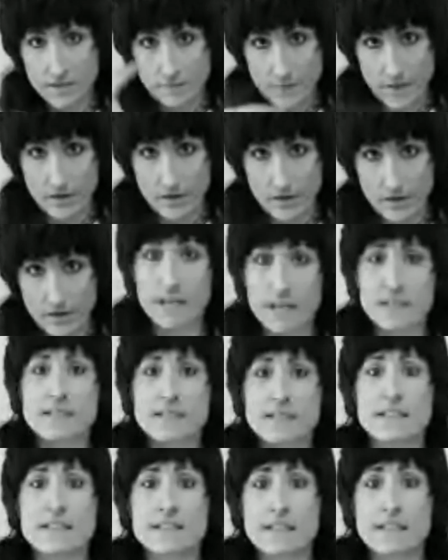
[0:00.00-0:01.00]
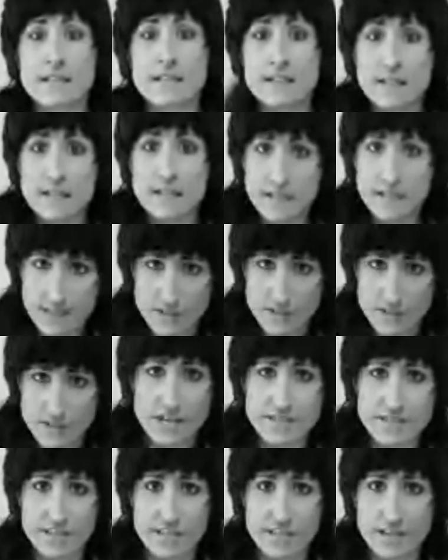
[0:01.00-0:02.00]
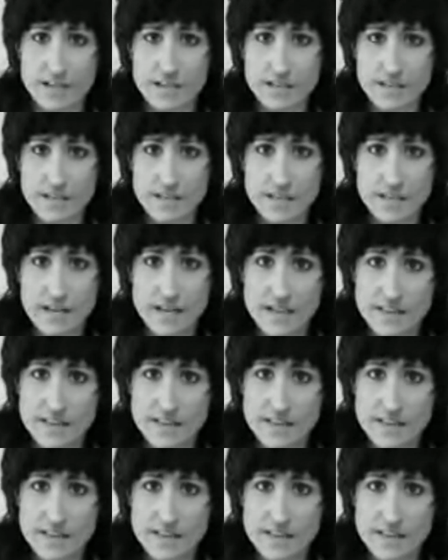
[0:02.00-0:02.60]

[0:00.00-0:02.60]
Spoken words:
about Alexis and Jessica,